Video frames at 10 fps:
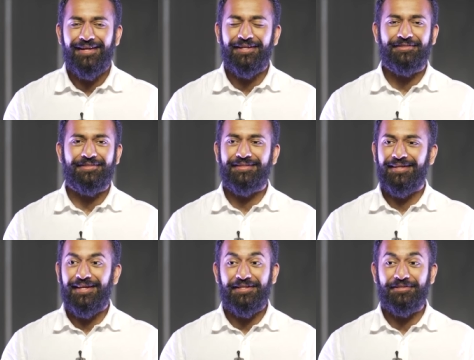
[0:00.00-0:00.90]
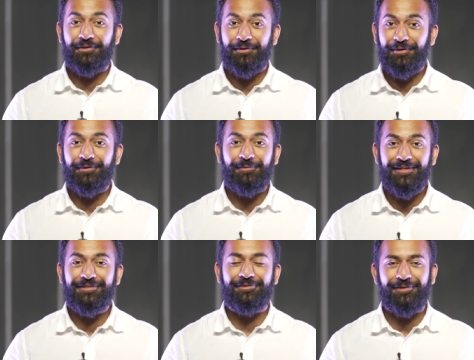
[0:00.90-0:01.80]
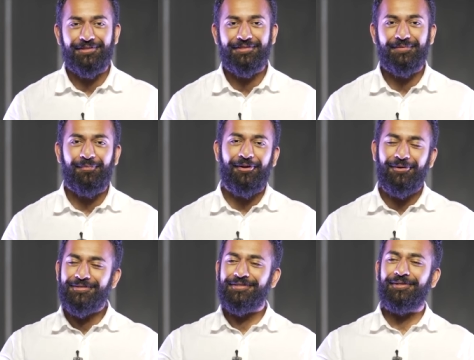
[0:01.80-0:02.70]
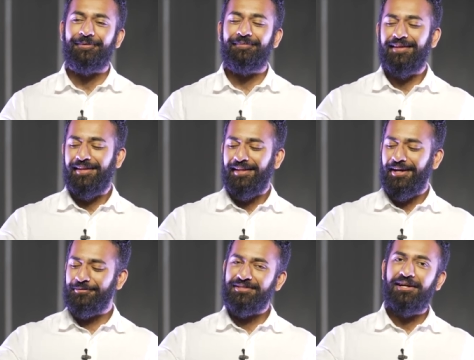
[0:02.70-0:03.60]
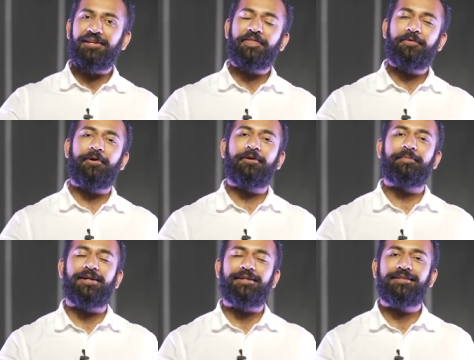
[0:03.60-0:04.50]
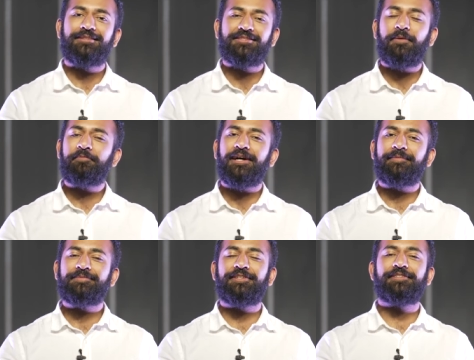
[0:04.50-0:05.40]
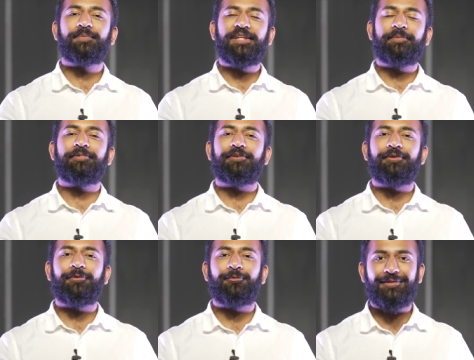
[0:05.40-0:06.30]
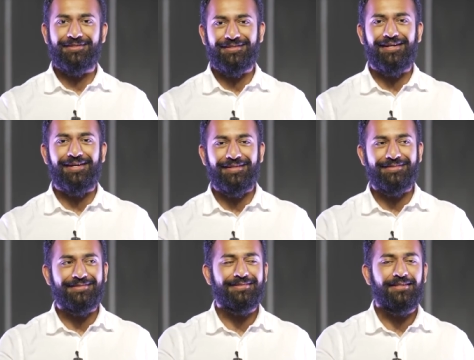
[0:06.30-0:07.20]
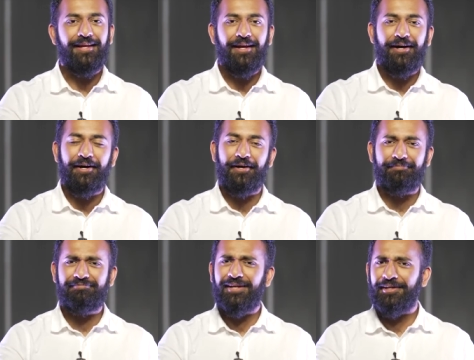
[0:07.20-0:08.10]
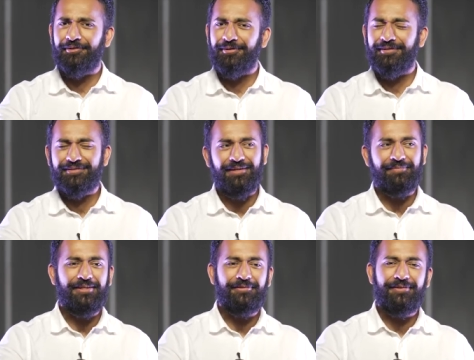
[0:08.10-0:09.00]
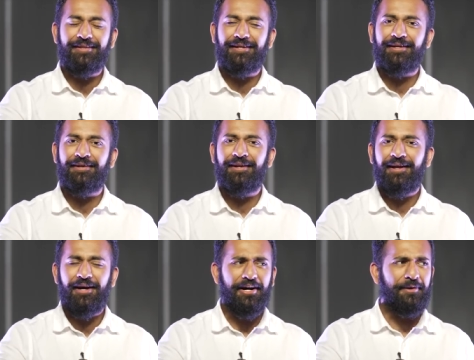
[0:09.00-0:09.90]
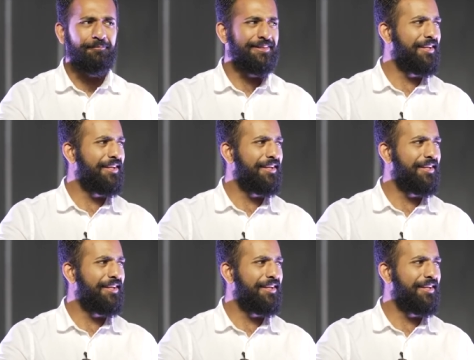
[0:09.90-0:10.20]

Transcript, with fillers: It's it's a good resource, but also Outside of the Walmart, sometimes there's people with signs. Uh, I noticed them here and there, uh, but